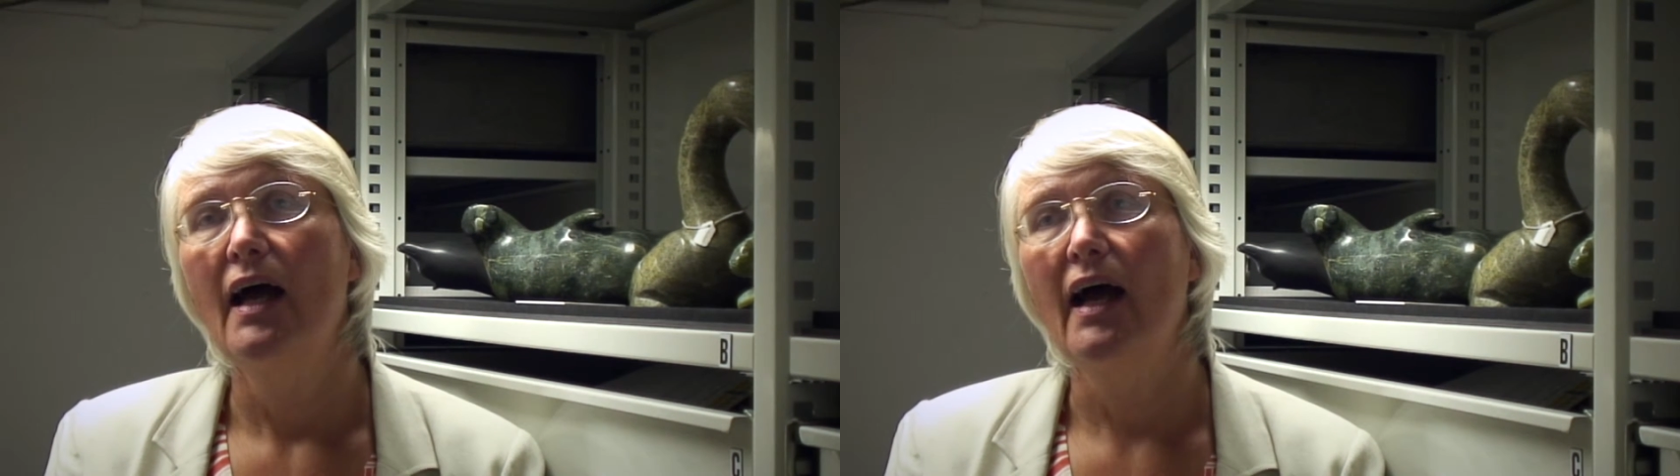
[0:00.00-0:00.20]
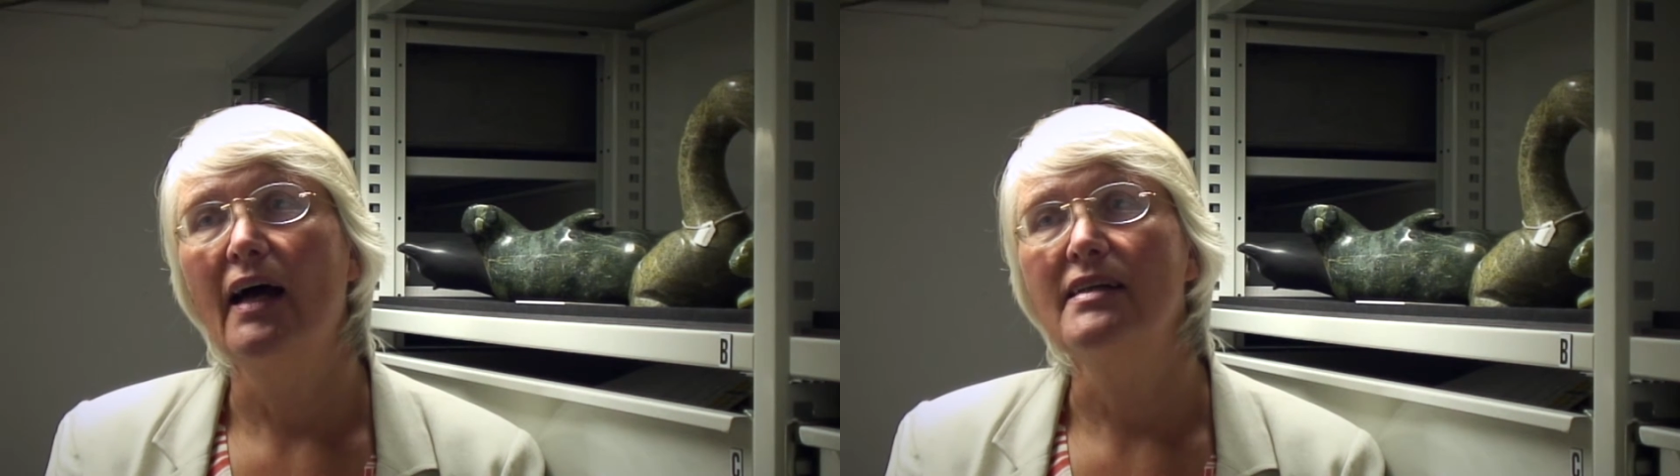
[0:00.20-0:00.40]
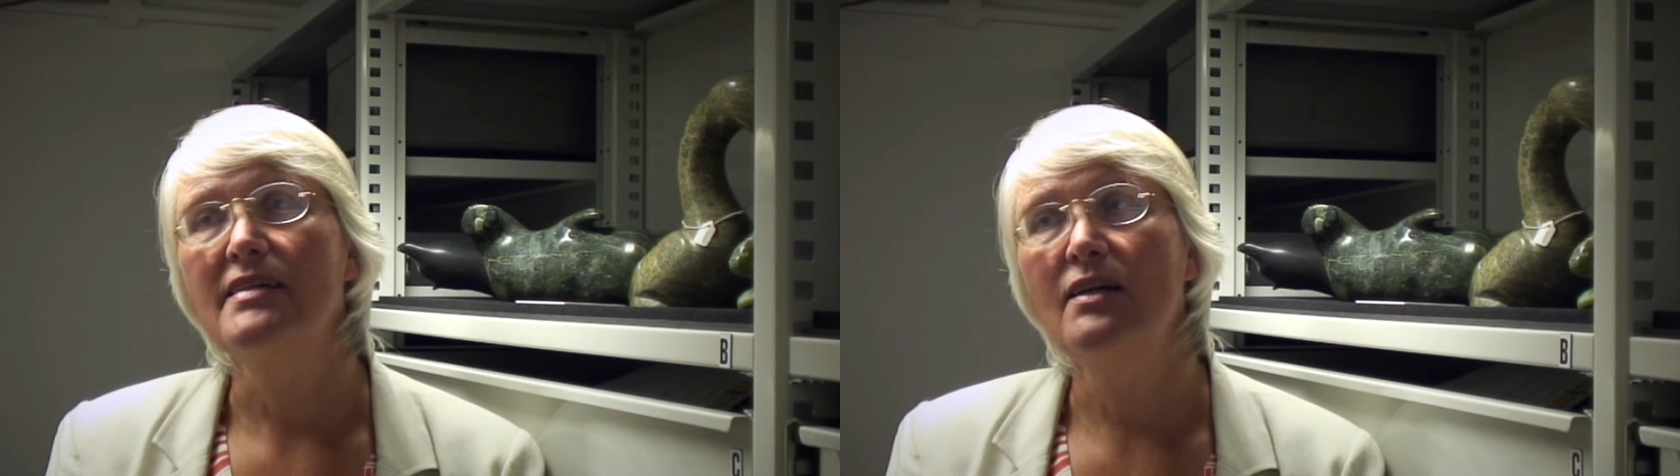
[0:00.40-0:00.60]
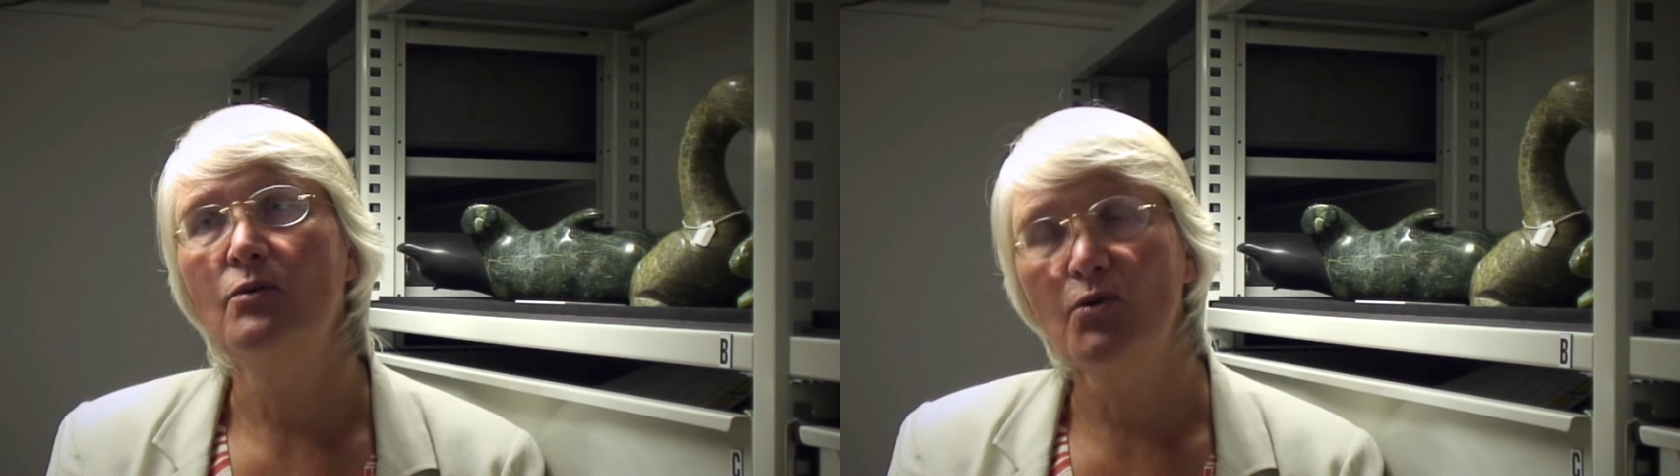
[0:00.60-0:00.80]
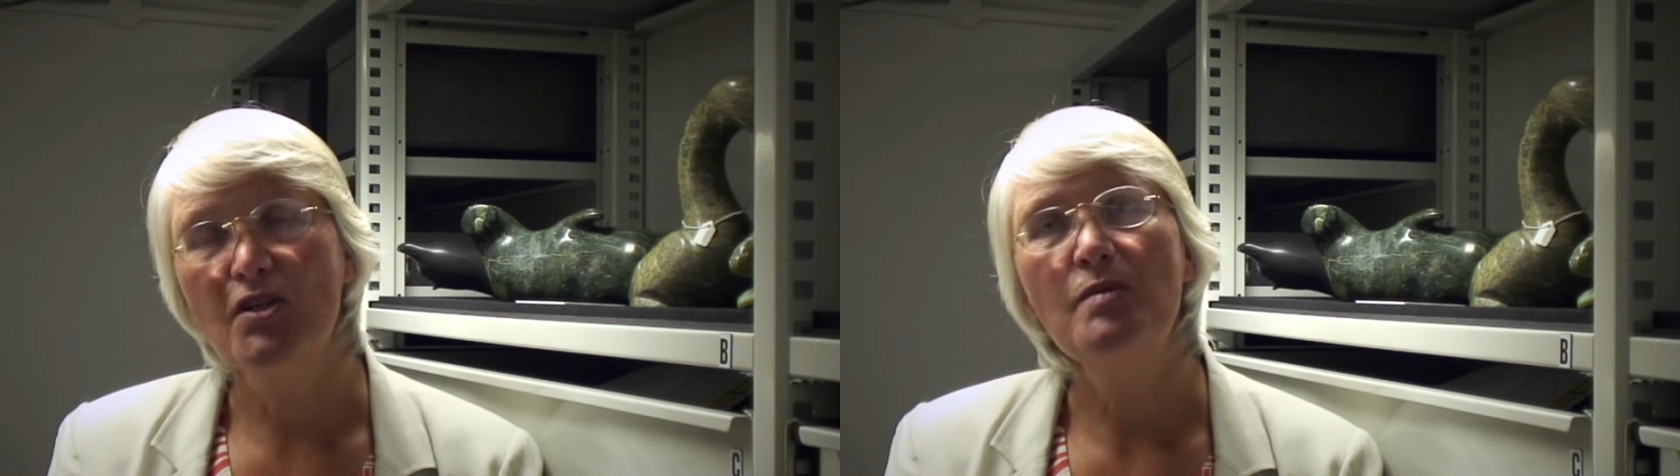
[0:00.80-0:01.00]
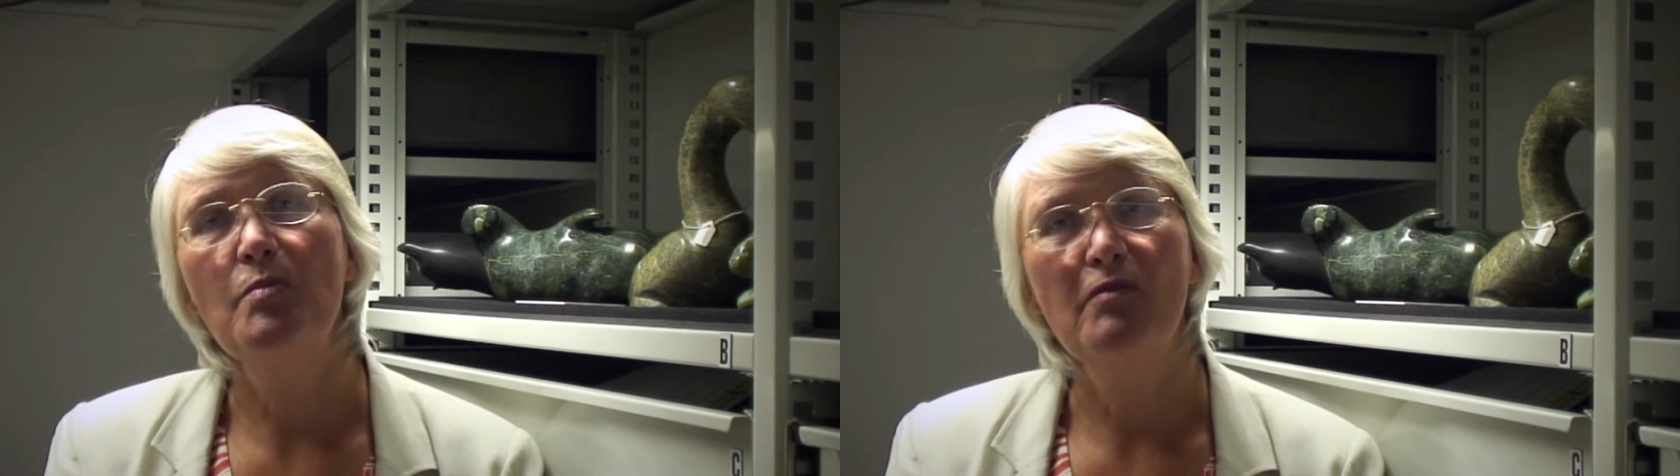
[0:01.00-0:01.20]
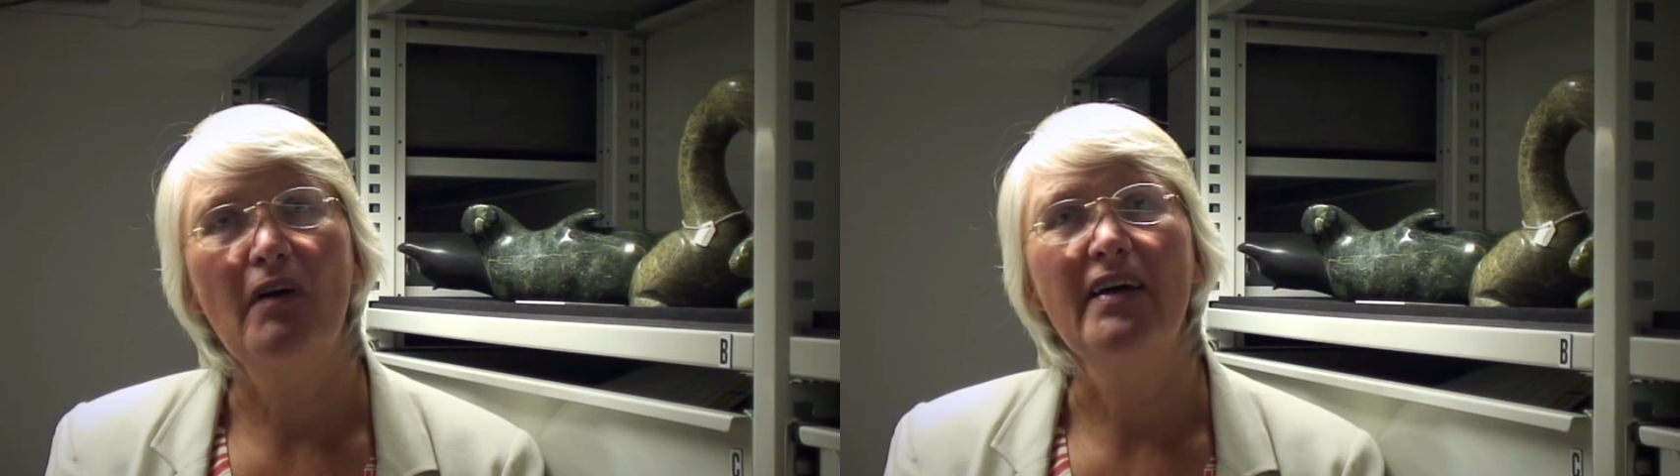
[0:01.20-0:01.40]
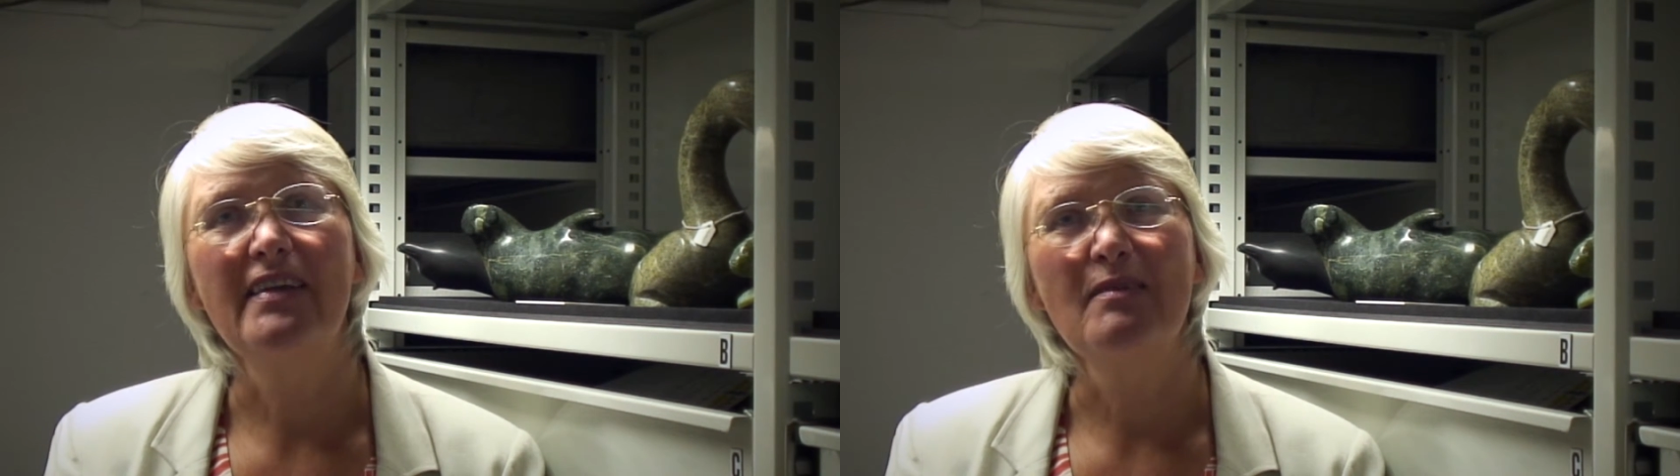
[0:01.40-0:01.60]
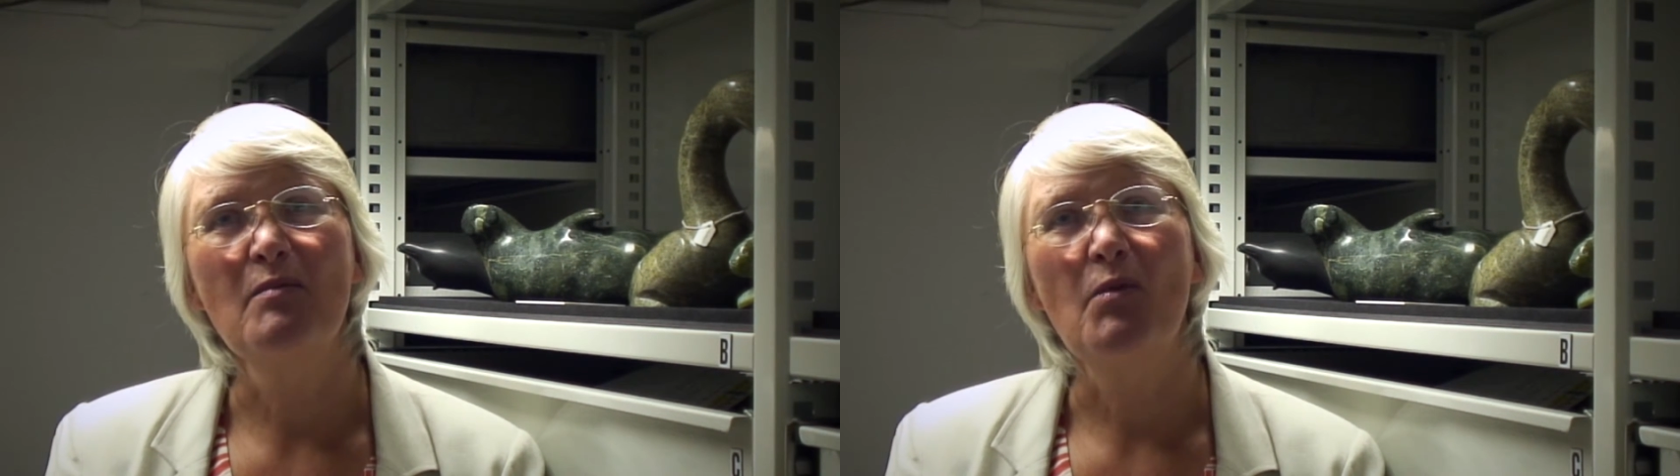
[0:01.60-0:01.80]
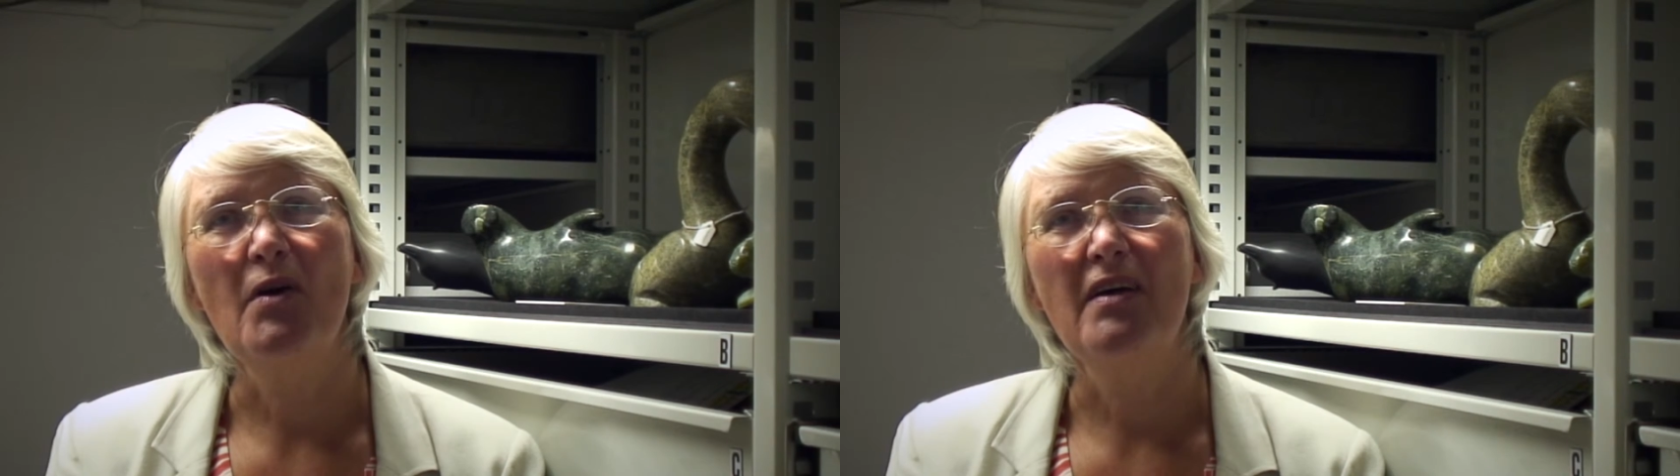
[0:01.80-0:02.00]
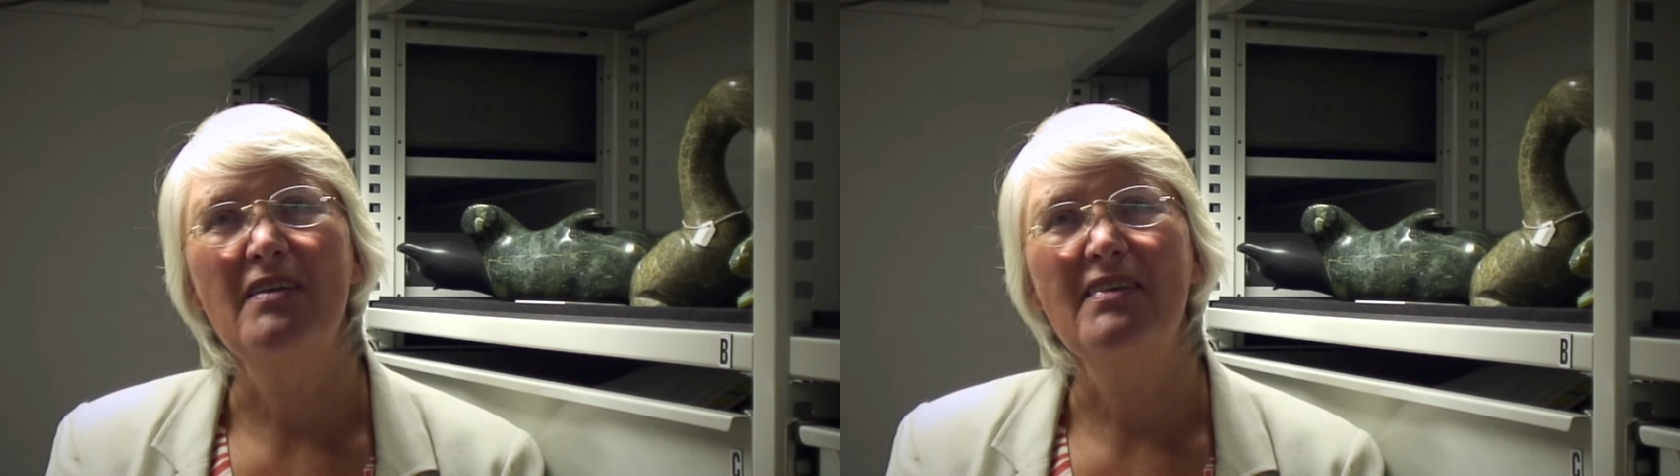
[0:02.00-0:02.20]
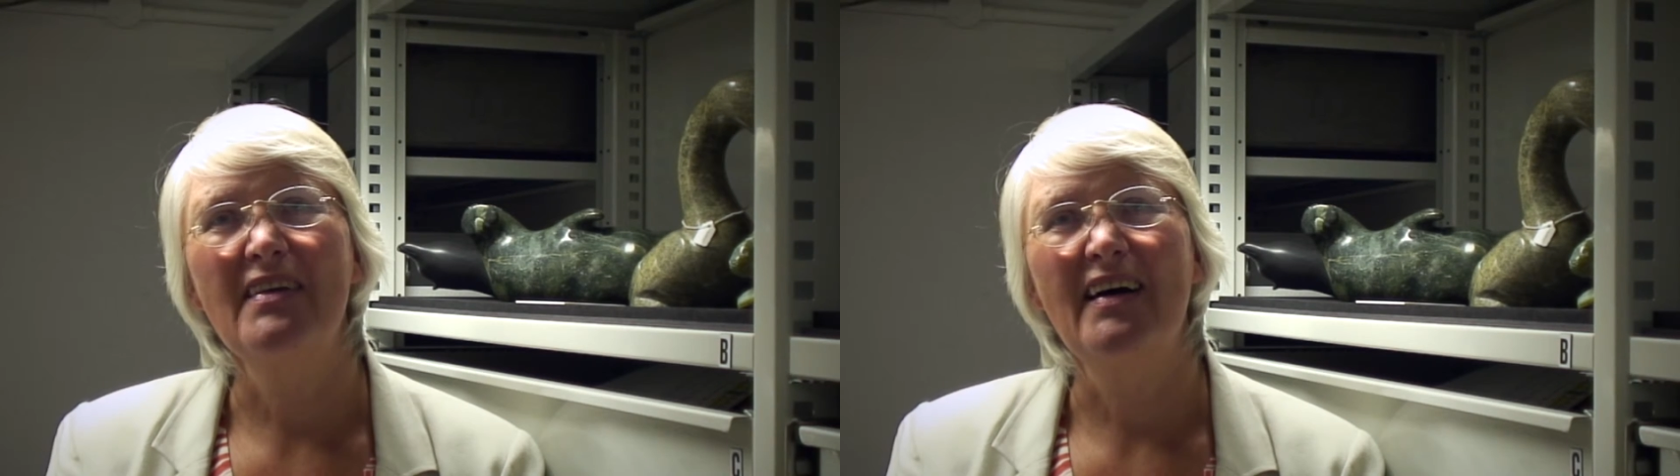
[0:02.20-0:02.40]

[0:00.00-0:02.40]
And in order to provide them with